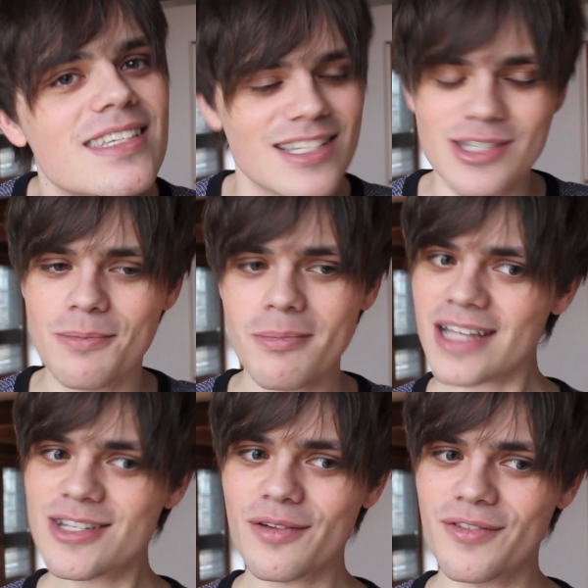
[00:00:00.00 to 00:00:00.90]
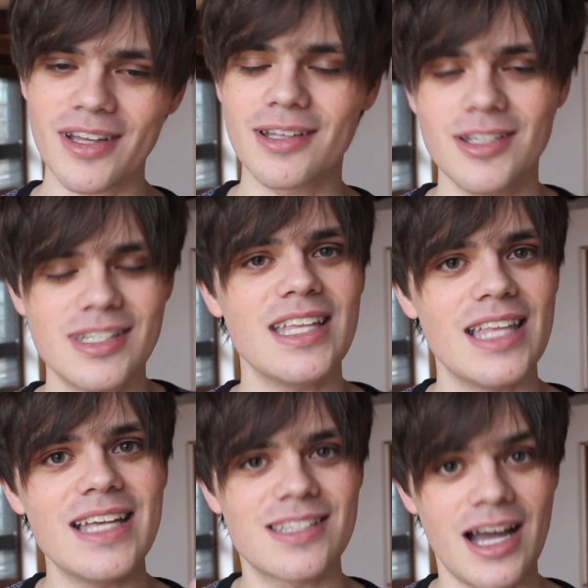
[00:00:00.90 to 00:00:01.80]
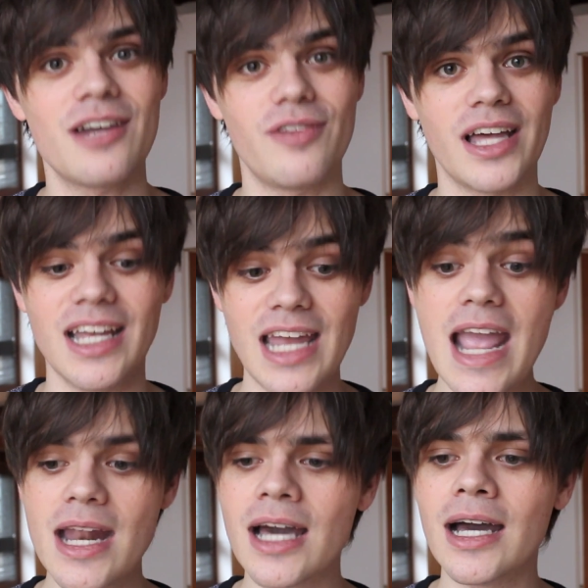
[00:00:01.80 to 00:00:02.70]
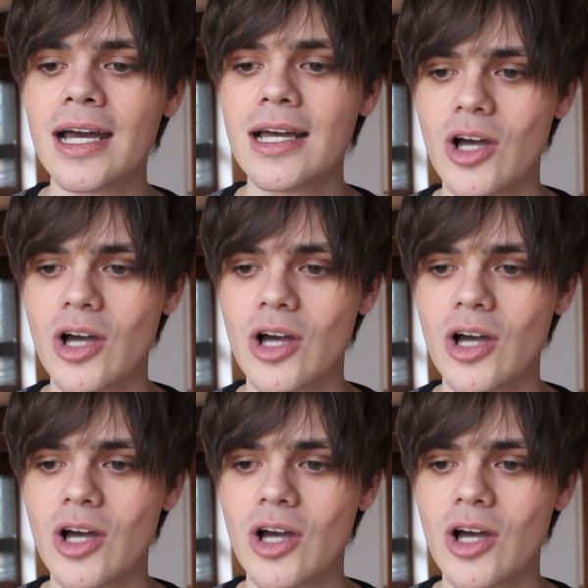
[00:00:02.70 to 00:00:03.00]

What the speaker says: it doesn't matter if you see, it's kind of like an inner